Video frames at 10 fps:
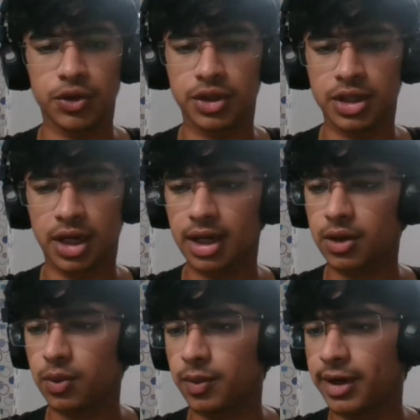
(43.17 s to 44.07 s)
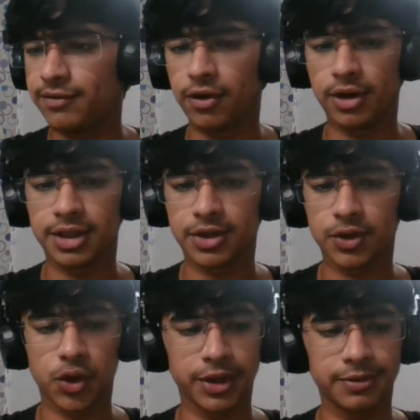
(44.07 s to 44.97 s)
should start or wait for others
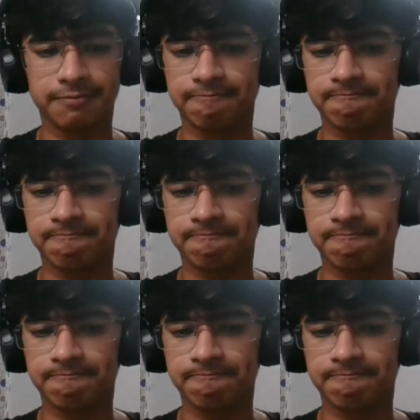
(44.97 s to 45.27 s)
to join?